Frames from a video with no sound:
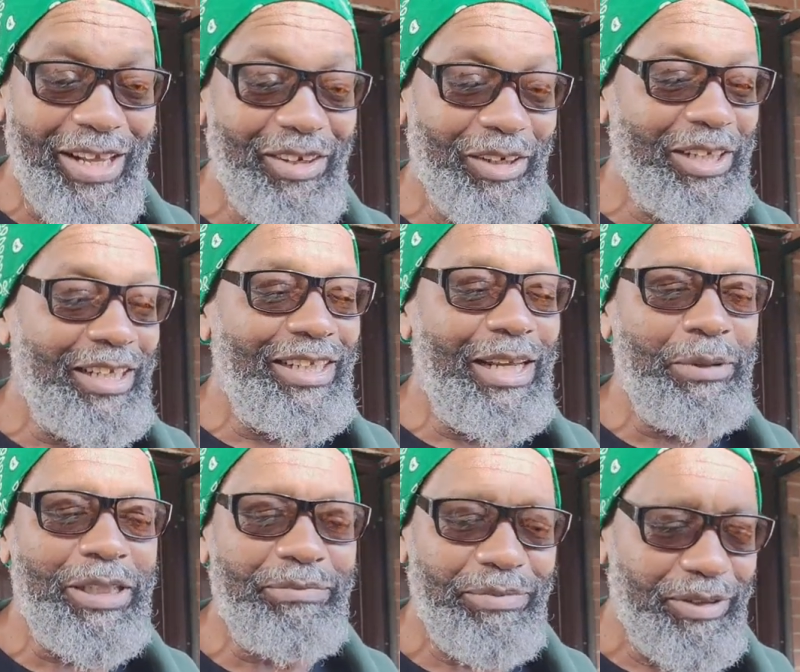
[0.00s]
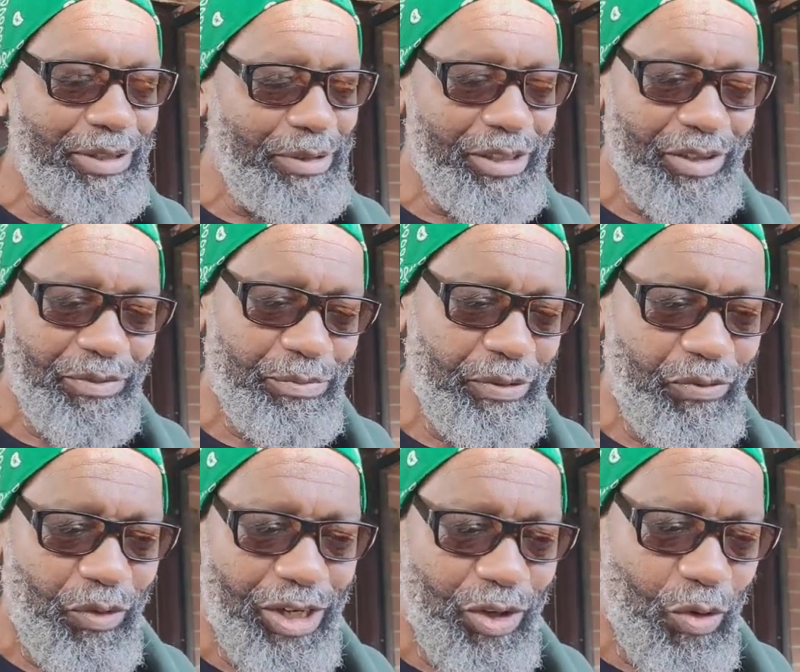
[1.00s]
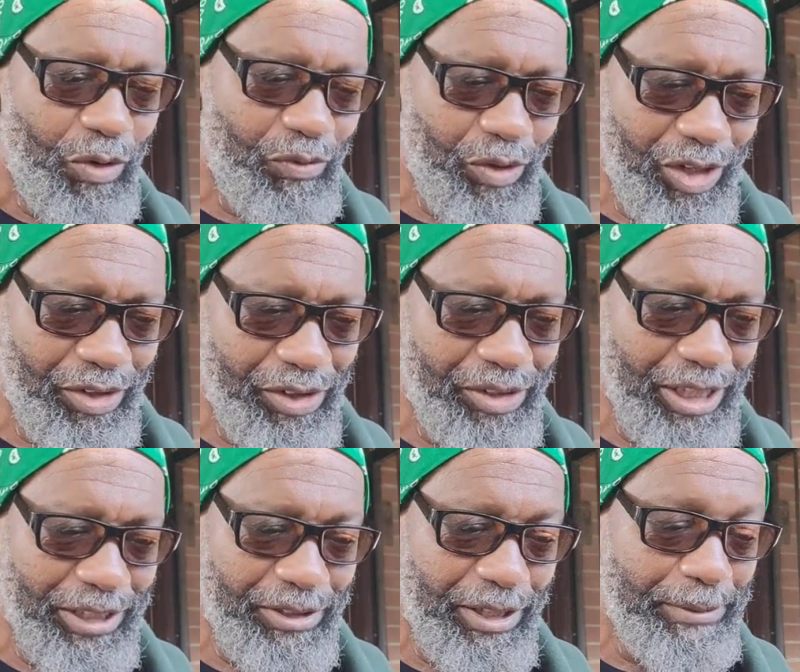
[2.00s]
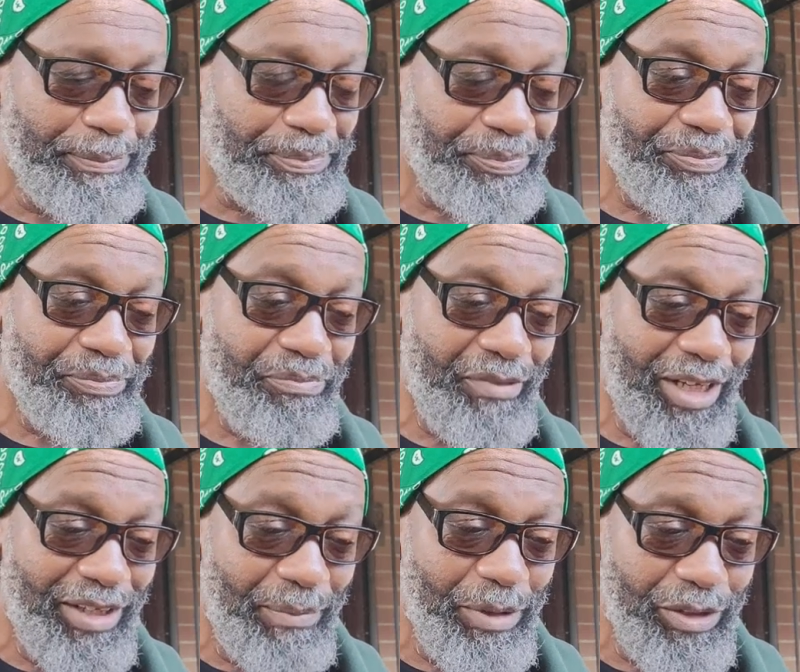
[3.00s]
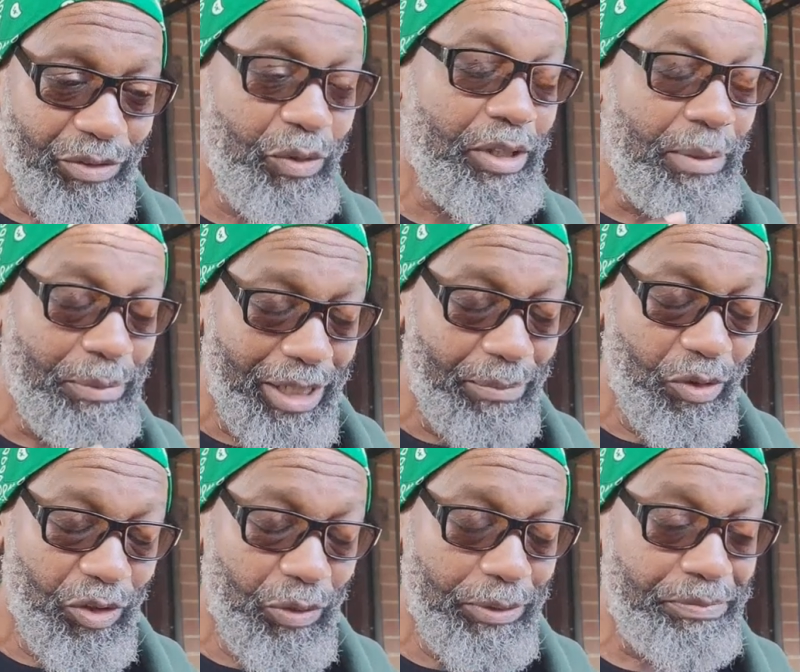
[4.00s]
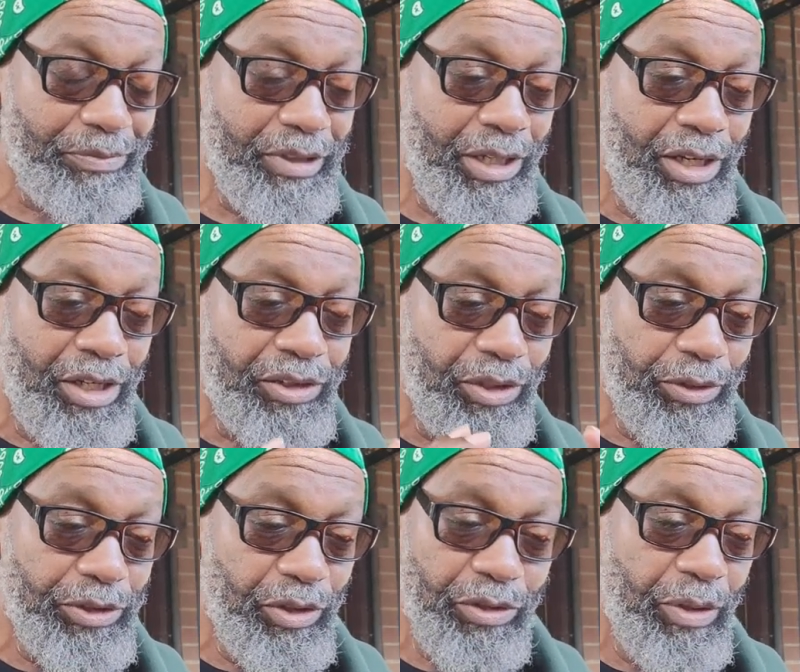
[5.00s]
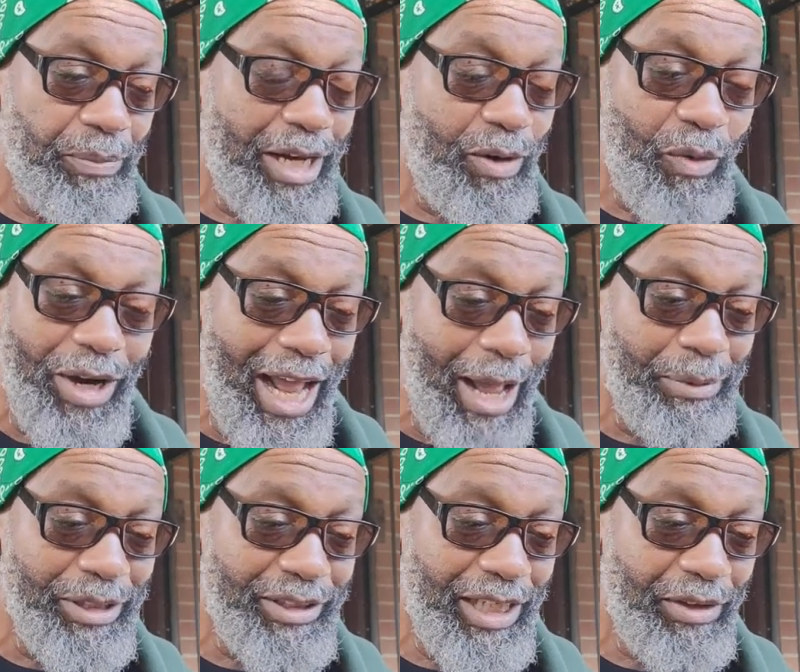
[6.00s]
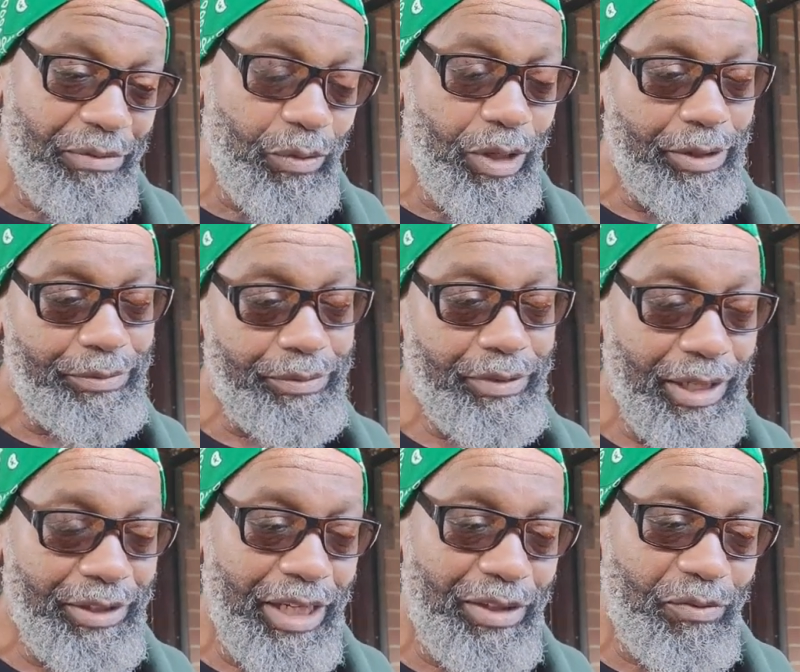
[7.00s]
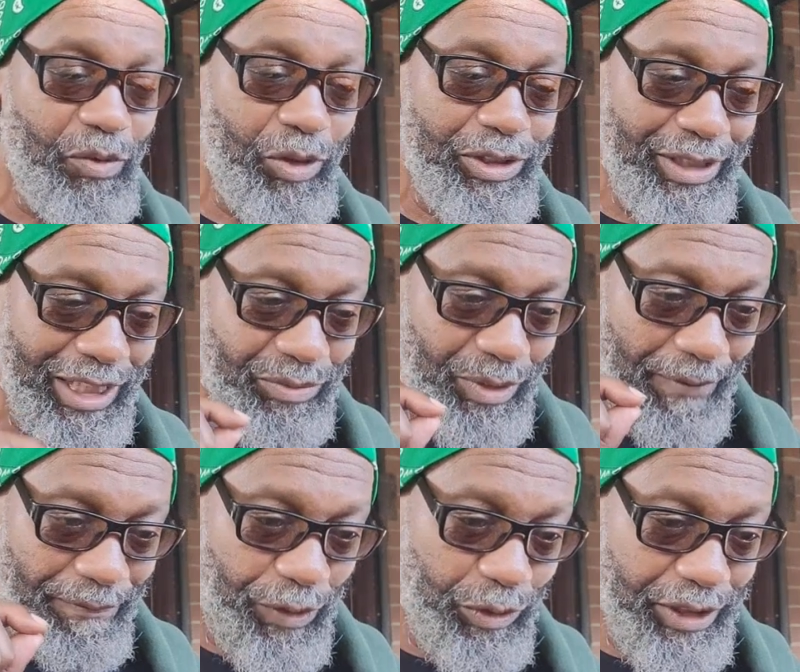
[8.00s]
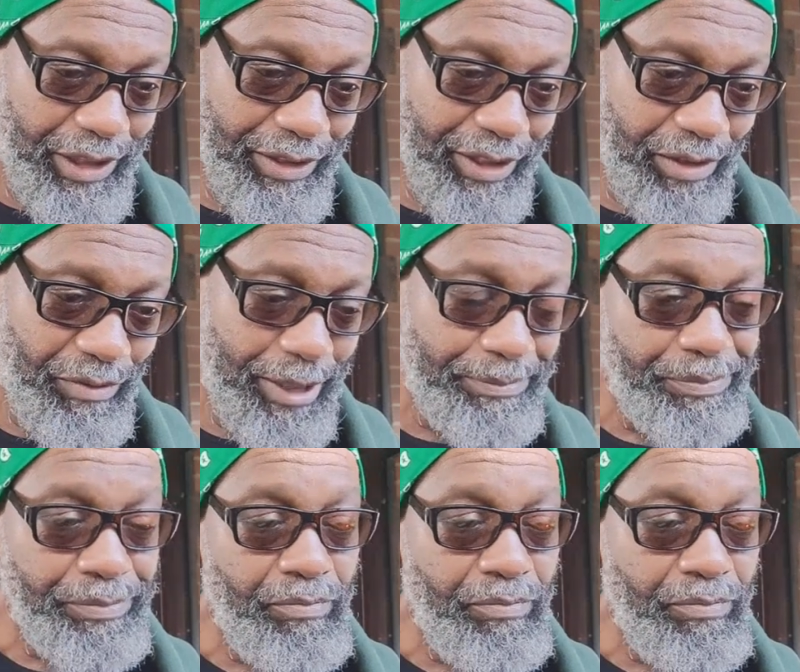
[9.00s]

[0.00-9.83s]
Look, let me, let me, uh, before I go off on other things, right? Let me, well, let me keep on going. So, so no matter what happens out, well, and then of course, that's when I first get there, right?